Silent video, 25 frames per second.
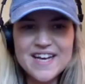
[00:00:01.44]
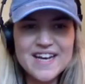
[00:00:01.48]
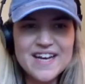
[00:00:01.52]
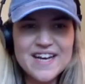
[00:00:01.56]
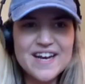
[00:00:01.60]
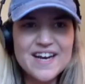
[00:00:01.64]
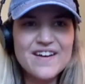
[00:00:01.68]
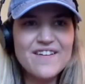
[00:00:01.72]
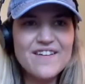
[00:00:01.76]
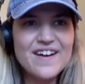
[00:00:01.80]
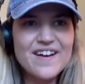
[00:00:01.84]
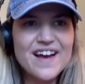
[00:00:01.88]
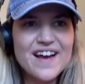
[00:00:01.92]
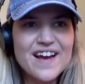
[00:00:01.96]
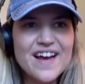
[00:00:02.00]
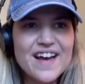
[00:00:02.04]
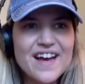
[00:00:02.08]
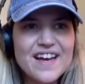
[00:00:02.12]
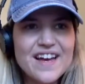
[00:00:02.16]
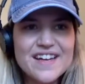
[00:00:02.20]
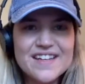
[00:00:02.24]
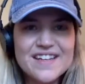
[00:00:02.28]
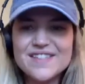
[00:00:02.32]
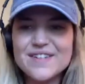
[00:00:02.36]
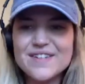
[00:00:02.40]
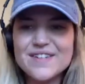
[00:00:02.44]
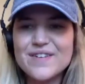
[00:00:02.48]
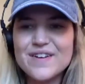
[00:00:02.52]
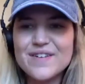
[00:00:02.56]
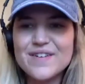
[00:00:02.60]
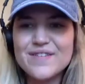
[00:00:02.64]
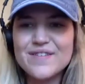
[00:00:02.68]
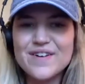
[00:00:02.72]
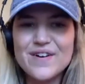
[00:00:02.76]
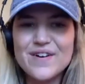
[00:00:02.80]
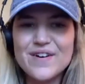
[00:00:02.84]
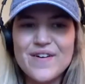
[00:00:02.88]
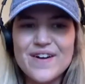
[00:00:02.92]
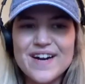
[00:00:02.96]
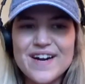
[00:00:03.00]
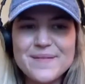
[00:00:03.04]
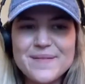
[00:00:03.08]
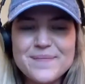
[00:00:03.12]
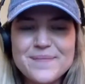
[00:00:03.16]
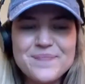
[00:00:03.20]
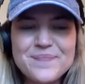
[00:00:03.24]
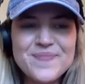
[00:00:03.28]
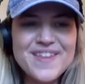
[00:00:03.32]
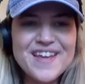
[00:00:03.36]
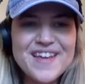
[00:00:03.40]
Okay, so we're recording.
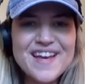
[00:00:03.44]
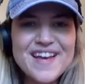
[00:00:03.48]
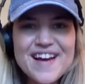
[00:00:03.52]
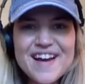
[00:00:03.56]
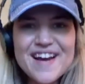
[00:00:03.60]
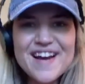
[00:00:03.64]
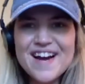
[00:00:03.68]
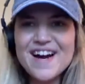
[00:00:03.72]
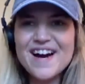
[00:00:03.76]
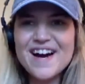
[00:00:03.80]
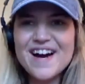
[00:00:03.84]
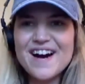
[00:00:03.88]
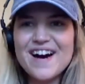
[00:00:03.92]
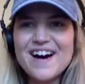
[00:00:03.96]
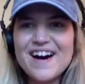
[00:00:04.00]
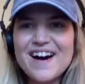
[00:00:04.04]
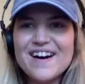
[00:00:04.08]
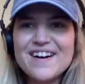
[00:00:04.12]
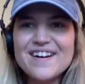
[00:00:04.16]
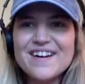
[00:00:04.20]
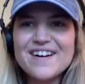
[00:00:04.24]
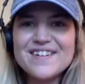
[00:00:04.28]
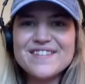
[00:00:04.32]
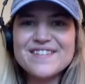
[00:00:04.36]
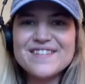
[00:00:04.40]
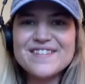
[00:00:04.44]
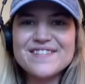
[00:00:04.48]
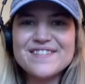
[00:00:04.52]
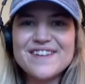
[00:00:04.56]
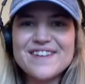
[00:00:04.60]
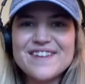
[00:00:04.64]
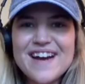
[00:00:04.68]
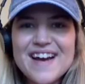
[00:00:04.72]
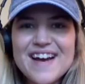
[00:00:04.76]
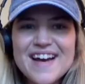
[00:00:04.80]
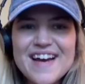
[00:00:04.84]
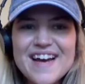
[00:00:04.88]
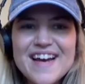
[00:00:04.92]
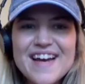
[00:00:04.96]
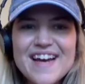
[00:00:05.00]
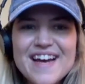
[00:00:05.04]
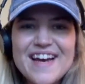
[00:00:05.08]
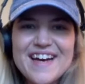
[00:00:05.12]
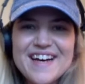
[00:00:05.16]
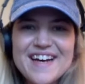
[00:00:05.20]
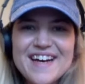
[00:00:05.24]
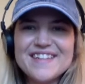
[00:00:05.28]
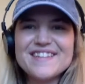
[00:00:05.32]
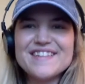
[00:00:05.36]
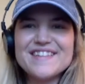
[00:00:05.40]
All right.
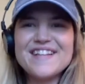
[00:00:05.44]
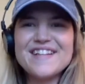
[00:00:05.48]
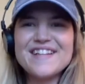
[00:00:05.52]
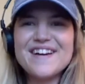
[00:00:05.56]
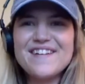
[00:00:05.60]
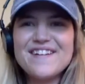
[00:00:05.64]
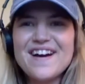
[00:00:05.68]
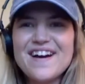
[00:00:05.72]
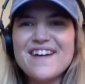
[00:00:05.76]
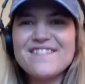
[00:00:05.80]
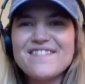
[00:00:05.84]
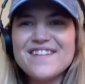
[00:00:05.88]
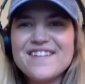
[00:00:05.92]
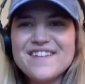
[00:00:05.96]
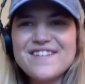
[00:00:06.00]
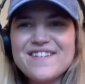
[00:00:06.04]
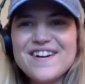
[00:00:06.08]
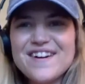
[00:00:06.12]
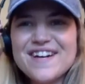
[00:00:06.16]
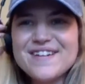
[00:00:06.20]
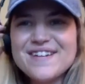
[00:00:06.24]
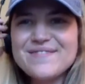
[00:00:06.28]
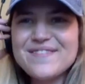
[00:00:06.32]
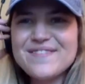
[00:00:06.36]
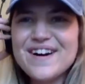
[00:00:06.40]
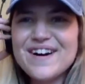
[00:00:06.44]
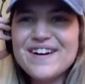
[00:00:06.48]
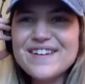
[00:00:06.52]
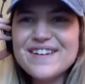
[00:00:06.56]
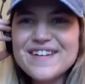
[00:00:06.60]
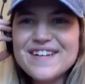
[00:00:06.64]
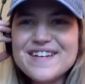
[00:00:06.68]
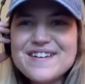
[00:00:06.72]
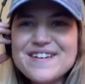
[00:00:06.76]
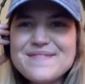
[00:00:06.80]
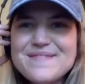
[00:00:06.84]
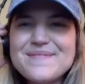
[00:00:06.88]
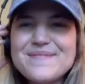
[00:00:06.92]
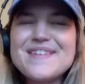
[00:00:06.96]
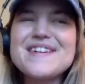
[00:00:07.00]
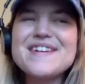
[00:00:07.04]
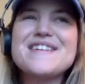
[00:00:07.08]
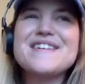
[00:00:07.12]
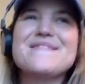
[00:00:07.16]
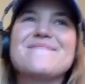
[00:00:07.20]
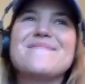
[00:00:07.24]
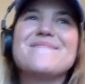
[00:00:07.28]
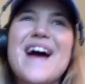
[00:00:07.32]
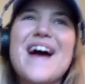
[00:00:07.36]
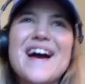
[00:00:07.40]
Hello, everyone. Welcome
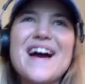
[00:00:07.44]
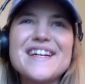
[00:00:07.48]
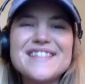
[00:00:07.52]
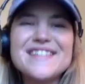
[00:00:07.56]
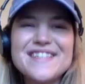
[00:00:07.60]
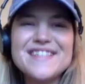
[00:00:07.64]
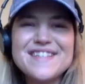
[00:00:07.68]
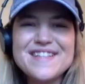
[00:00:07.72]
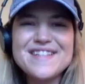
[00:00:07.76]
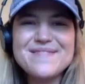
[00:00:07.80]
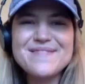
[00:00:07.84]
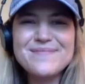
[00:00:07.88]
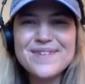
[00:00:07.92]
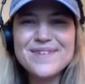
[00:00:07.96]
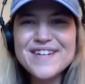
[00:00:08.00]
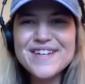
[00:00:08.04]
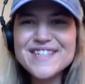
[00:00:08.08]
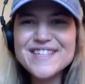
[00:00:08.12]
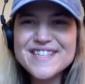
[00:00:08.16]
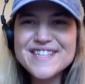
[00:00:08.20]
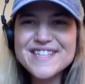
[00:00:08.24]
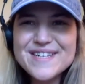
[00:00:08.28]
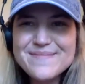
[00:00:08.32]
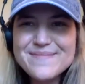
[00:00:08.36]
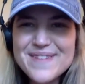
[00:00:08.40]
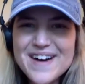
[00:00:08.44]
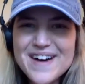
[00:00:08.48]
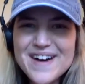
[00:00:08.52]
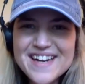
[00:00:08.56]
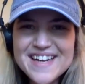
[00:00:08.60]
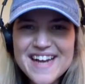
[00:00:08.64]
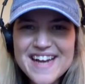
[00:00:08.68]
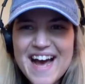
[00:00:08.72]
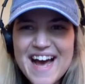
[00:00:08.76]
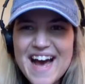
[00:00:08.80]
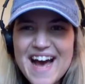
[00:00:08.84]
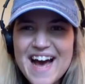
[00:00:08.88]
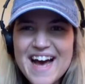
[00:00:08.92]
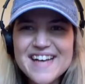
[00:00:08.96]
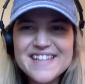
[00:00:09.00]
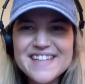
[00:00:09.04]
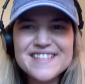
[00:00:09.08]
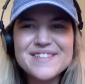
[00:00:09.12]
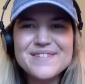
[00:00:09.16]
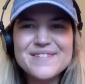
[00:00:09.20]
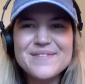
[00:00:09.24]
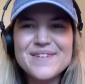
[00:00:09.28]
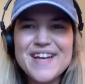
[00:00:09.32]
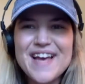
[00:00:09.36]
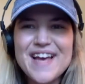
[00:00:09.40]
back to the Preacher Girl
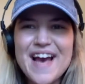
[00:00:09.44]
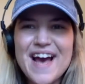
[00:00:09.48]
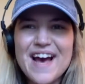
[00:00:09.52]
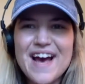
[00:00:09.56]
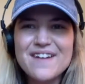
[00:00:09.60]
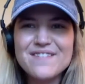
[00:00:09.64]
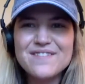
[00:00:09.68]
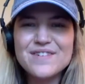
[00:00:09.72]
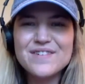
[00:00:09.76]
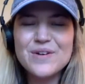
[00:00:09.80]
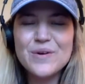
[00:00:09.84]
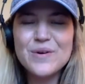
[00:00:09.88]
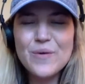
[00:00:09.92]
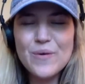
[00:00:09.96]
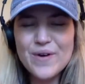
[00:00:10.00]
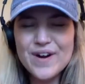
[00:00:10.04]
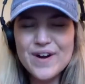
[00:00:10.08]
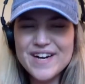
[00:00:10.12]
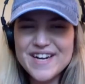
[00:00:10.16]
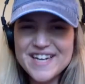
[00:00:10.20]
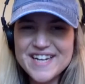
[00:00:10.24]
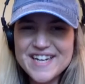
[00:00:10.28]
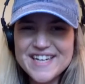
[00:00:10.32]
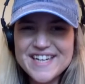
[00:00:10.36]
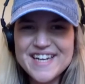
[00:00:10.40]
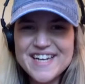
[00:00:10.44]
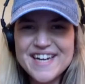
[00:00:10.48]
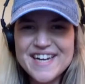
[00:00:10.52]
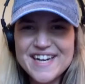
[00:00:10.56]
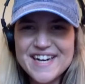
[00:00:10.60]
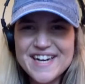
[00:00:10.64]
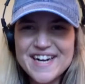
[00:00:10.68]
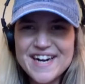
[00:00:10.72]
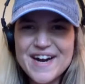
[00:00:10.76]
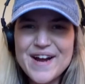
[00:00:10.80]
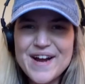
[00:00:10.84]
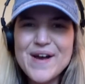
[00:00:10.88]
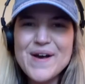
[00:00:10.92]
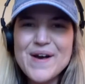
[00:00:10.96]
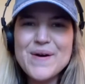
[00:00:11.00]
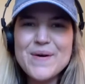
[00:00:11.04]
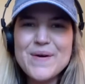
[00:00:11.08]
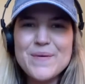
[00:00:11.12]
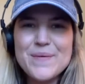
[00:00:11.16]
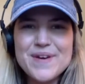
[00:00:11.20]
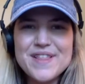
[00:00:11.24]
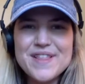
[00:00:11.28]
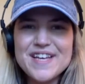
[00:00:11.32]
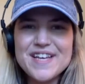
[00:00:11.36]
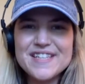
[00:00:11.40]
podcast. We have Gordon here
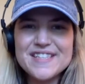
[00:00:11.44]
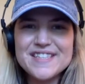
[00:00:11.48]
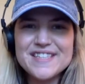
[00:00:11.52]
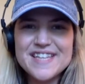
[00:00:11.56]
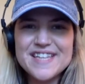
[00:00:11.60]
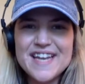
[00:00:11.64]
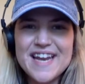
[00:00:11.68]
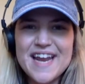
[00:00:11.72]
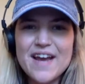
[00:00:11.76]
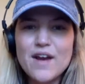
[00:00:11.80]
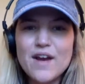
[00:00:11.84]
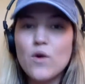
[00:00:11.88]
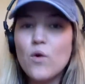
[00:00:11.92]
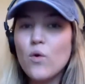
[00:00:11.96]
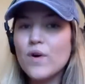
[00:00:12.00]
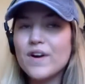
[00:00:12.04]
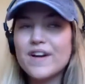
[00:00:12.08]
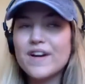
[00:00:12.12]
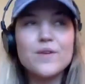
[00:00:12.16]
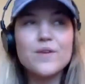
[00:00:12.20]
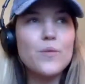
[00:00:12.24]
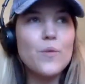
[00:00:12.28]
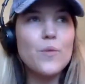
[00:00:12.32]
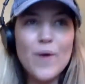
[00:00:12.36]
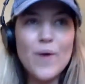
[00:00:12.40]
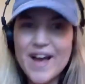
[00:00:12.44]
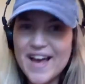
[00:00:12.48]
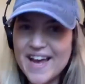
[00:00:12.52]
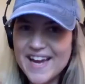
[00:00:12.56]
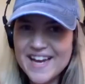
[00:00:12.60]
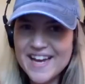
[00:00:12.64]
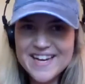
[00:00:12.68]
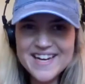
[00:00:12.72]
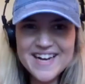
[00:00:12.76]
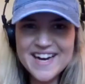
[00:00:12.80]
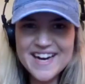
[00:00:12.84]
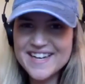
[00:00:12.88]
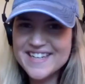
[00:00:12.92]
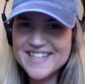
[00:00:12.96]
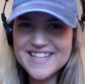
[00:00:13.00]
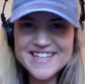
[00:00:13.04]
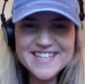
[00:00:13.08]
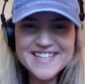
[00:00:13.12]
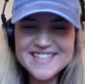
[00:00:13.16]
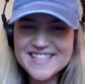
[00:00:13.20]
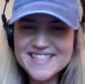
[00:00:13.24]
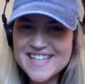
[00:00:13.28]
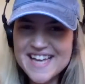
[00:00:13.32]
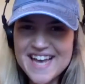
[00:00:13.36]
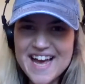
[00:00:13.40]
with us today. Gordon Wayne, I
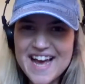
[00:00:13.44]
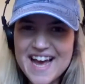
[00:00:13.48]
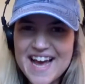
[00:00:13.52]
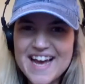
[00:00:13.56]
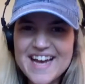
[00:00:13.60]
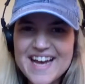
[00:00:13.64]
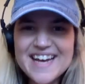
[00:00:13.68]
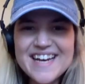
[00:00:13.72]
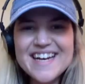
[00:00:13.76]
should say.